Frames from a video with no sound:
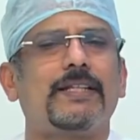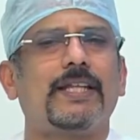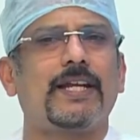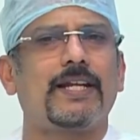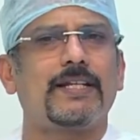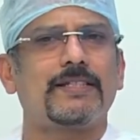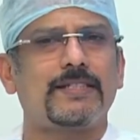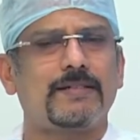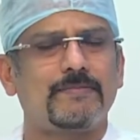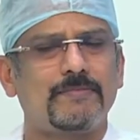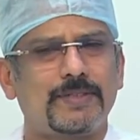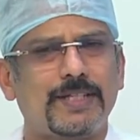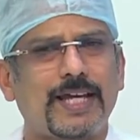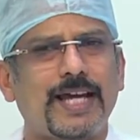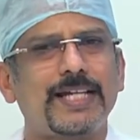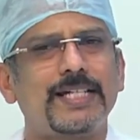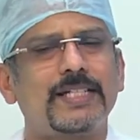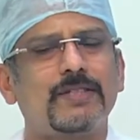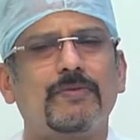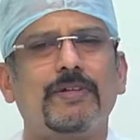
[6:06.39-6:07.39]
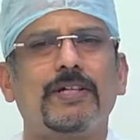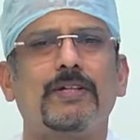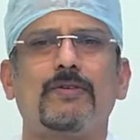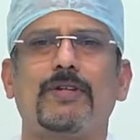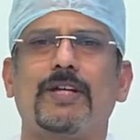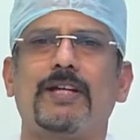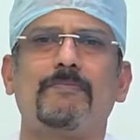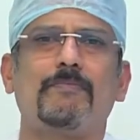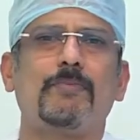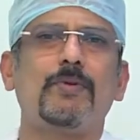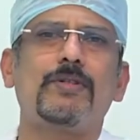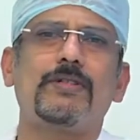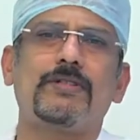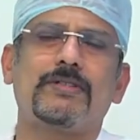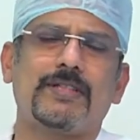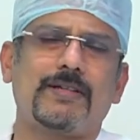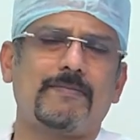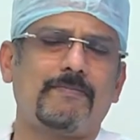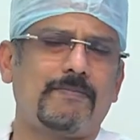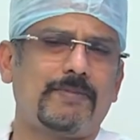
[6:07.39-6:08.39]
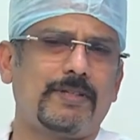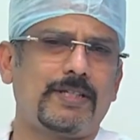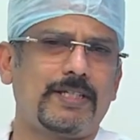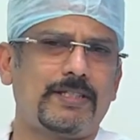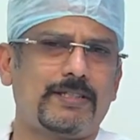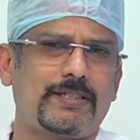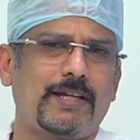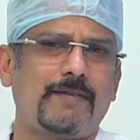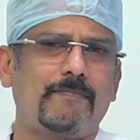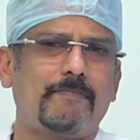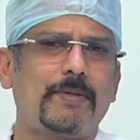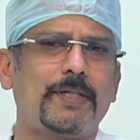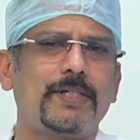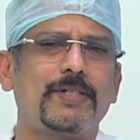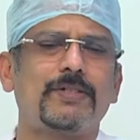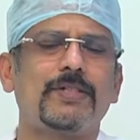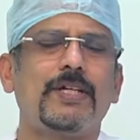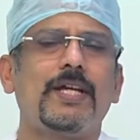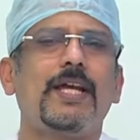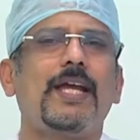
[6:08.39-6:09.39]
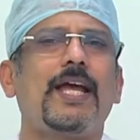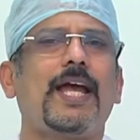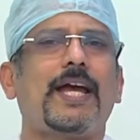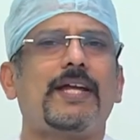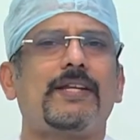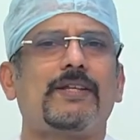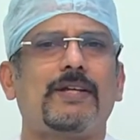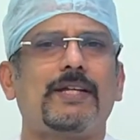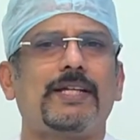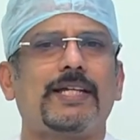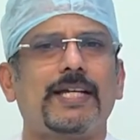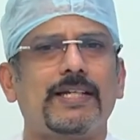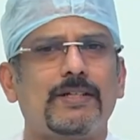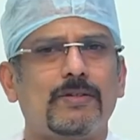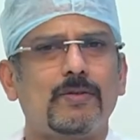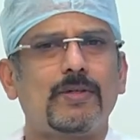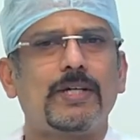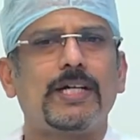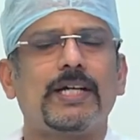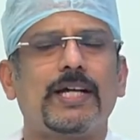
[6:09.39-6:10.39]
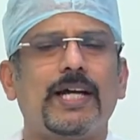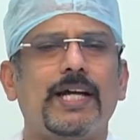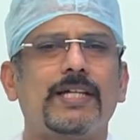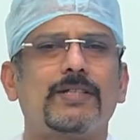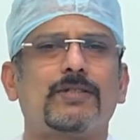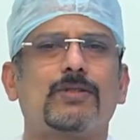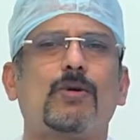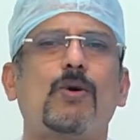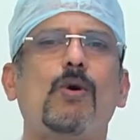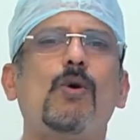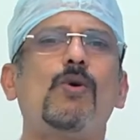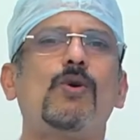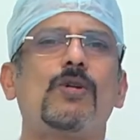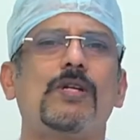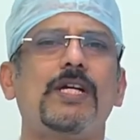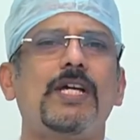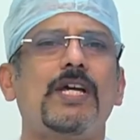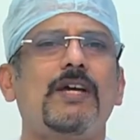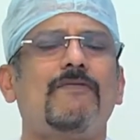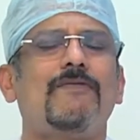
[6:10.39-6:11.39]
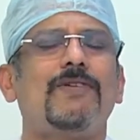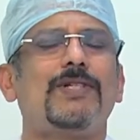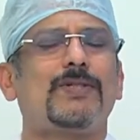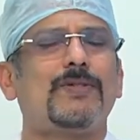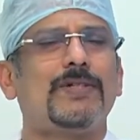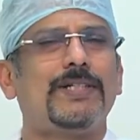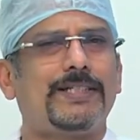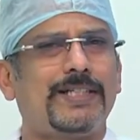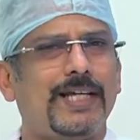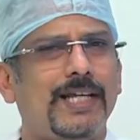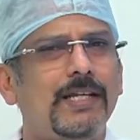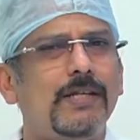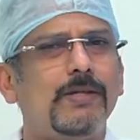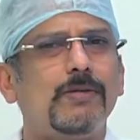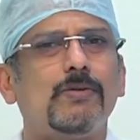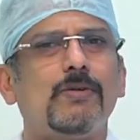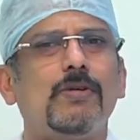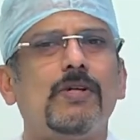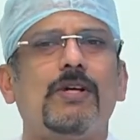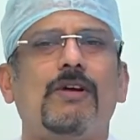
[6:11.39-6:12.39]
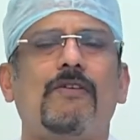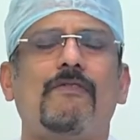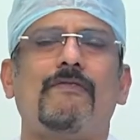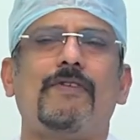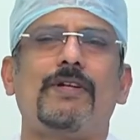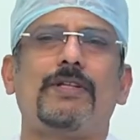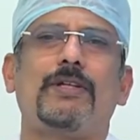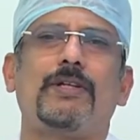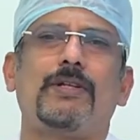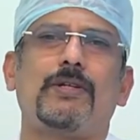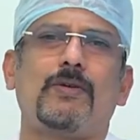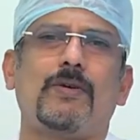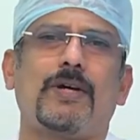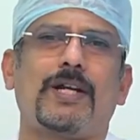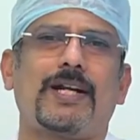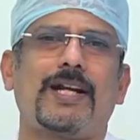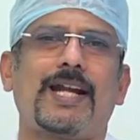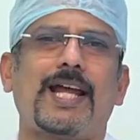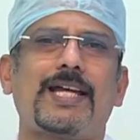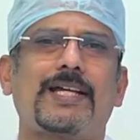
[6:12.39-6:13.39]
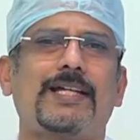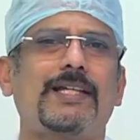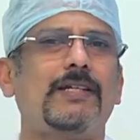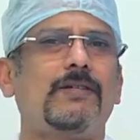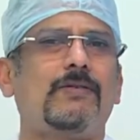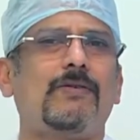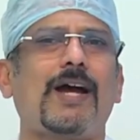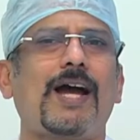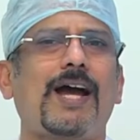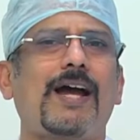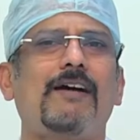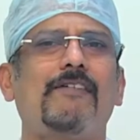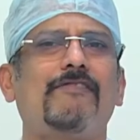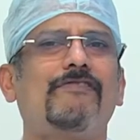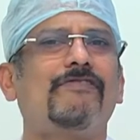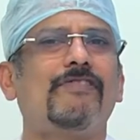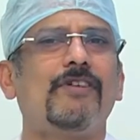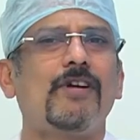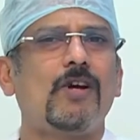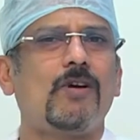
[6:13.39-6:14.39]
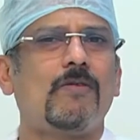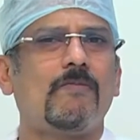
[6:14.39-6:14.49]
There are some sites where you can put these numbers and can get you a score which will tell you whether you are likely to have